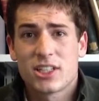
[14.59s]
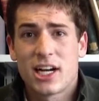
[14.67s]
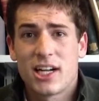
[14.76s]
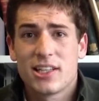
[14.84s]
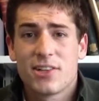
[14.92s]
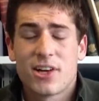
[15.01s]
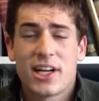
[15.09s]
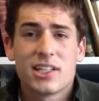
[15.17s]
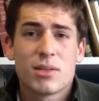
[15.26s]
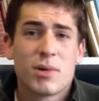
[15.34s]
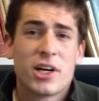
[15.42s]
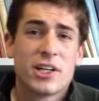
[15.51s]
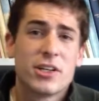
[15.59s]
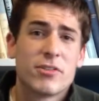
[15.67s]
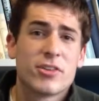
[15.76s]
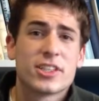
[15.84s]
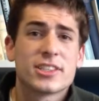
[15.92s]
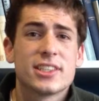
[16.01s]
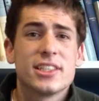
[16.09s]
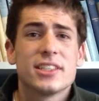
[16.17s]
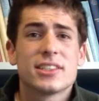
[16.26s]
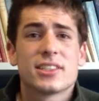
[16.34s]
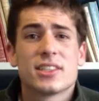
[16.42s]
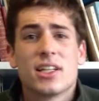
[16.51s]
are highly ranked among universities.